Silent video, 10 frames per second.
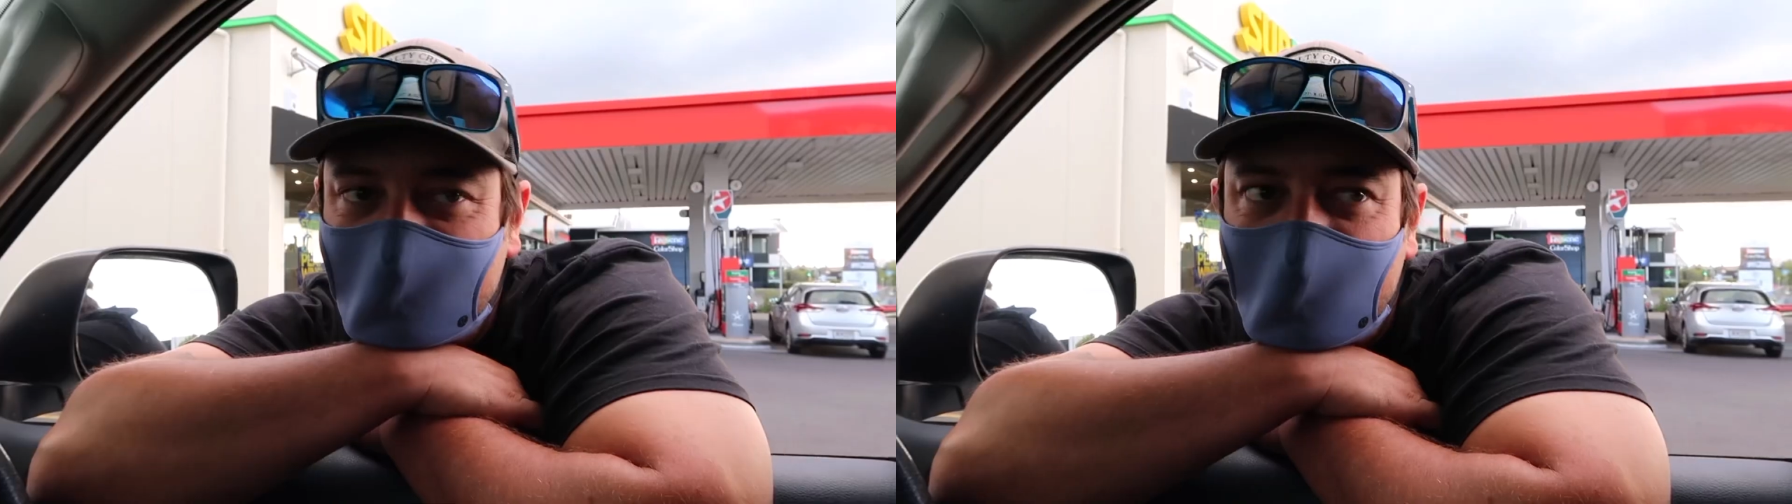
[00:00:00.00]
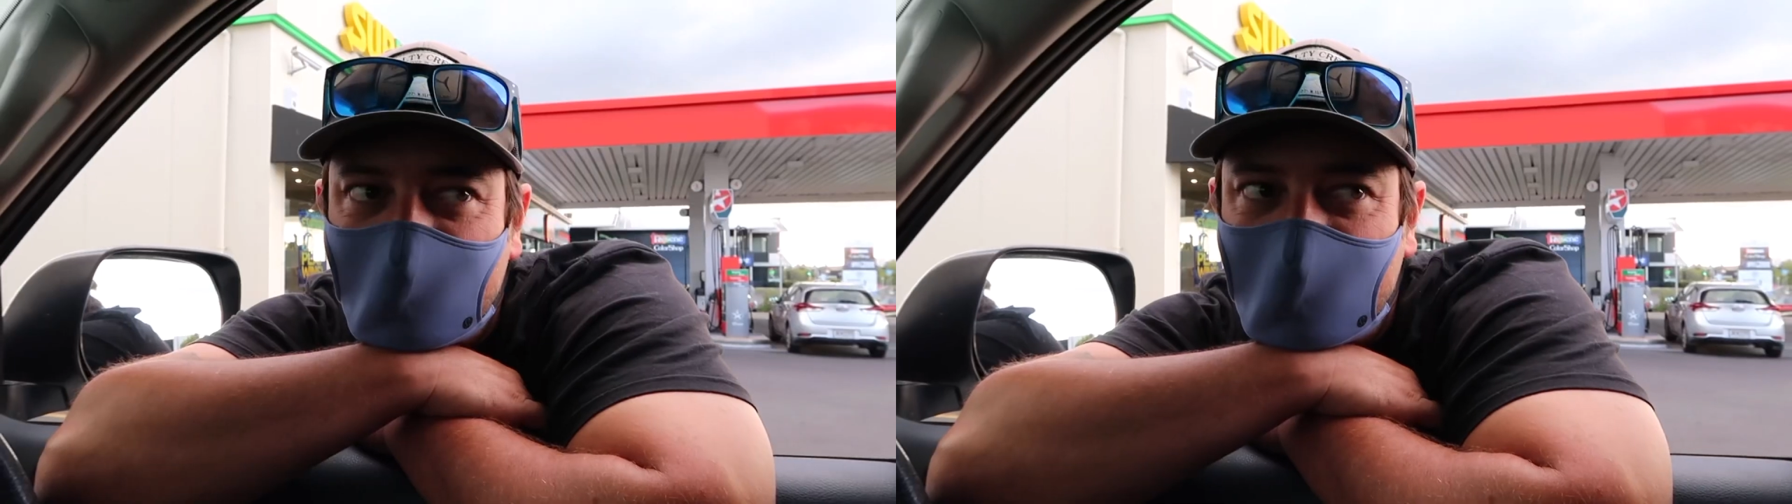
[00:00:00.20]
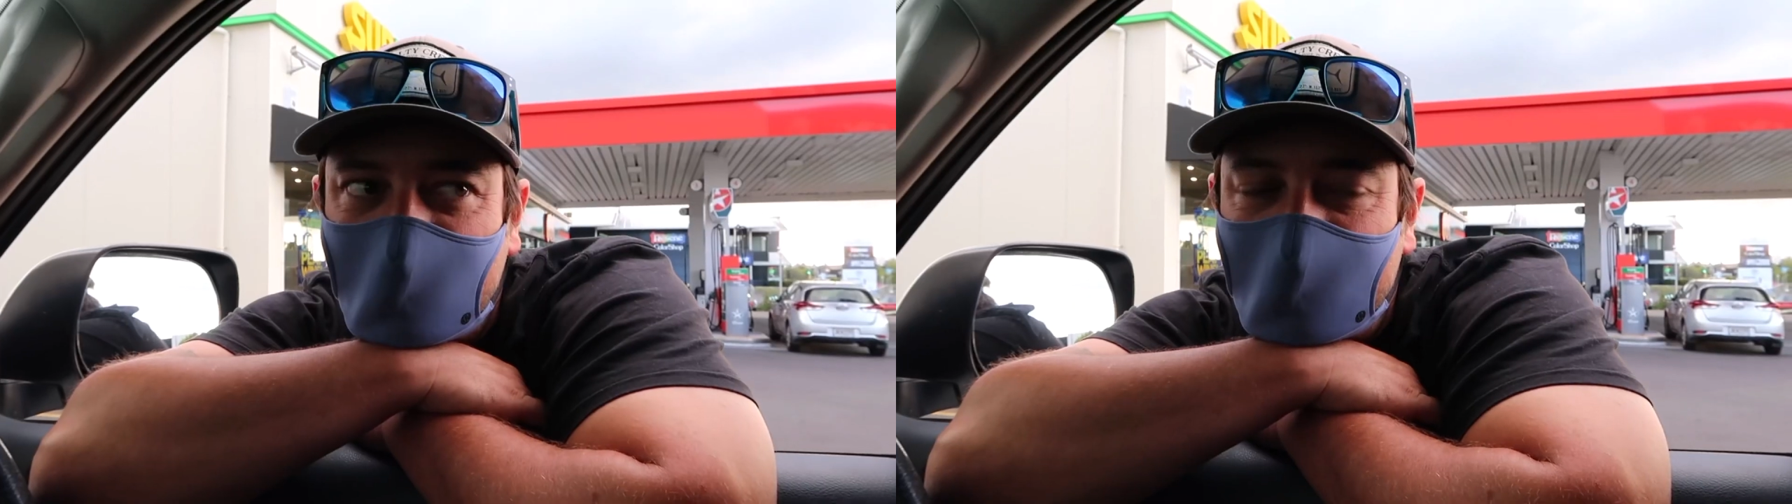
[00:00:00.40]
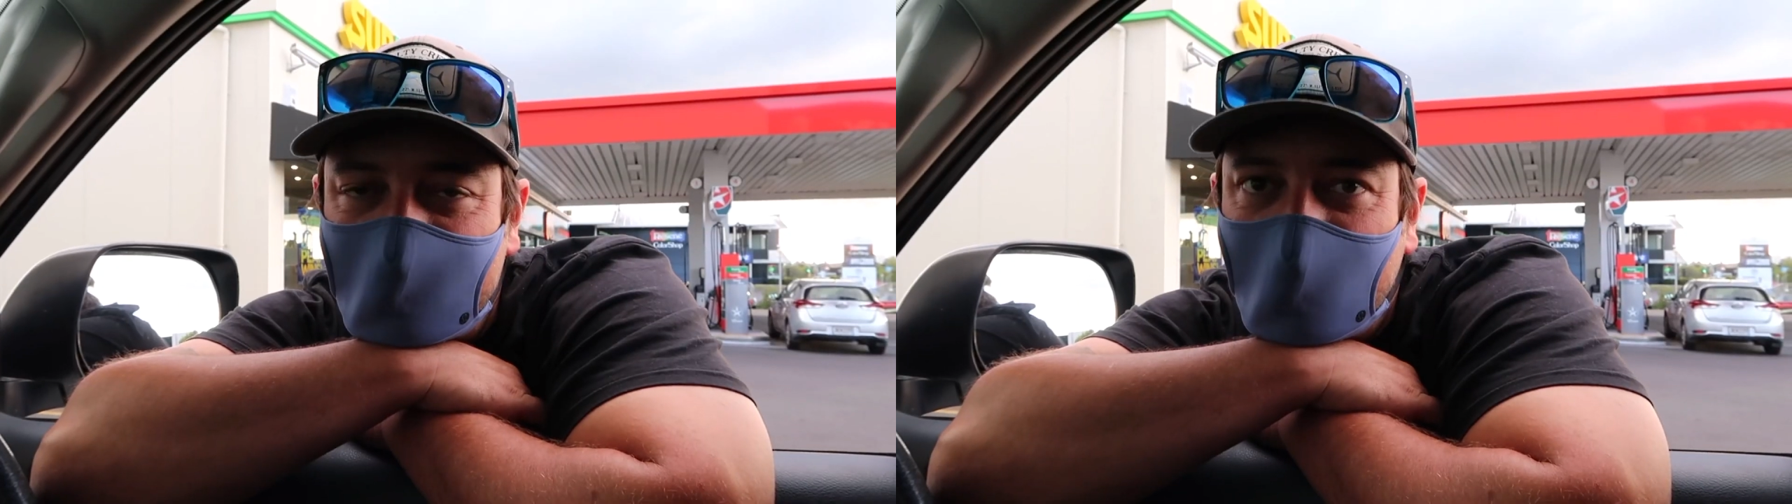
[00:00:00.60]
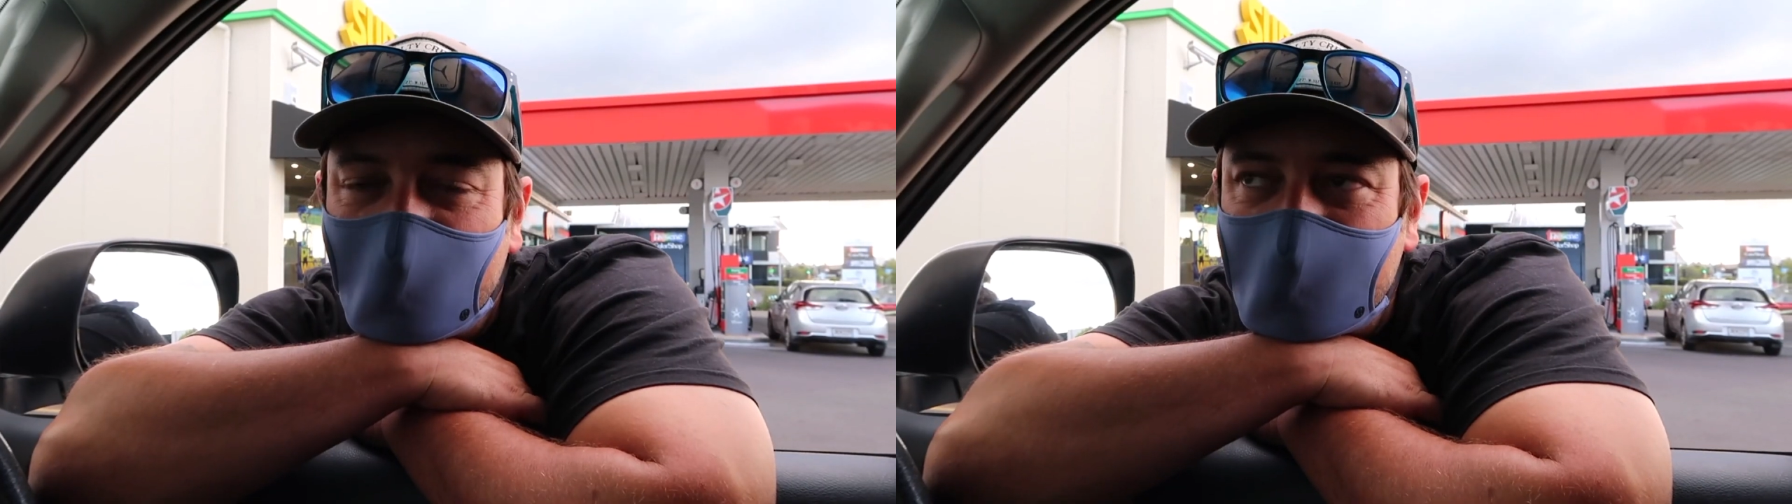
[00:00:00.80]
Oh,
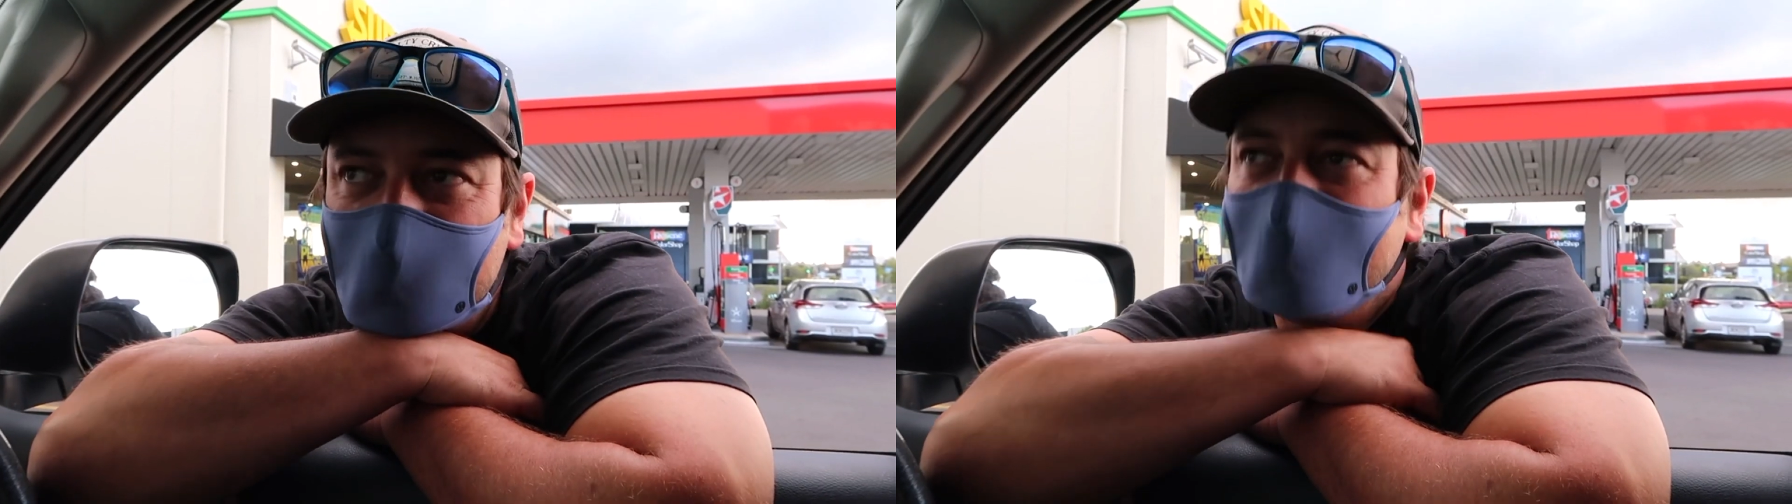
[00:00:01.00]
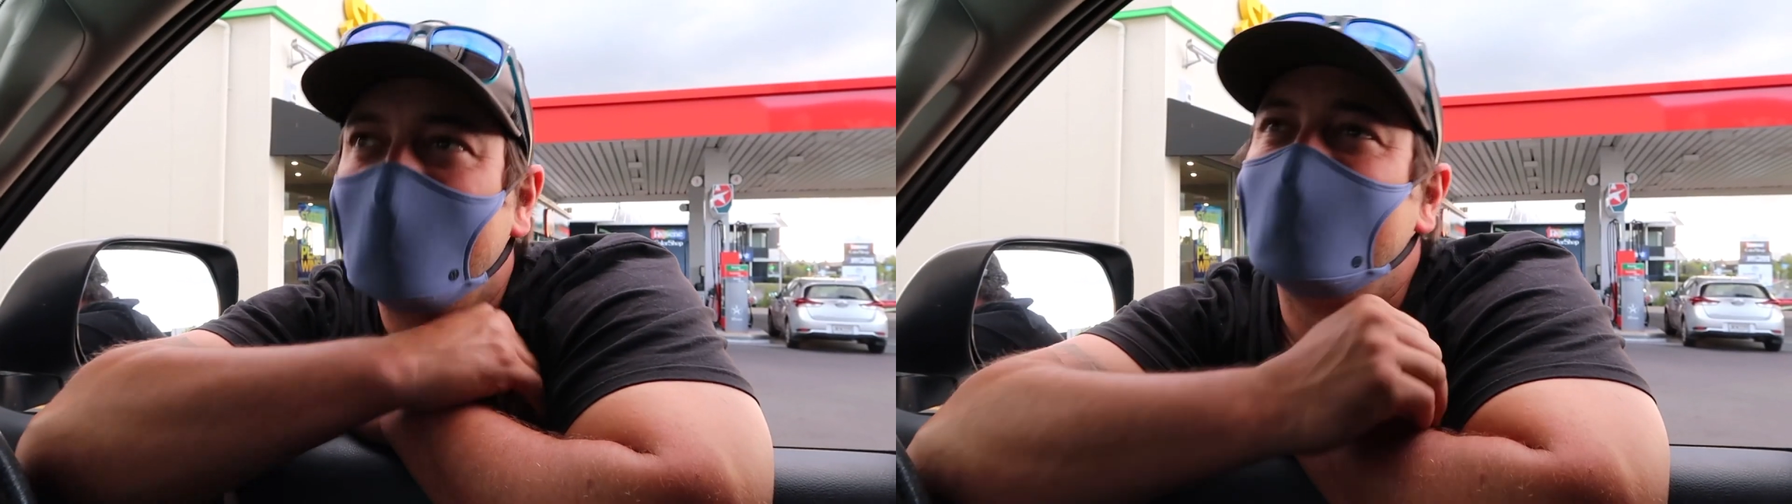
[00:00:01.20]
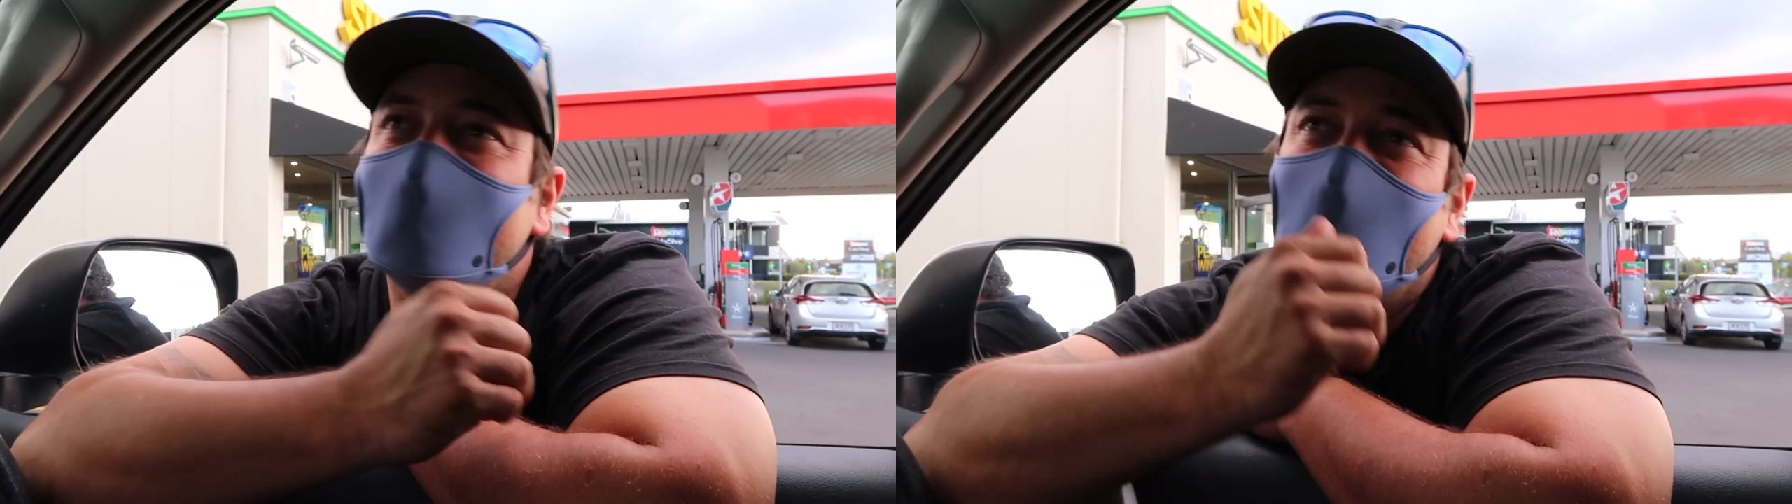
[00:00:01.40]
I'm over it.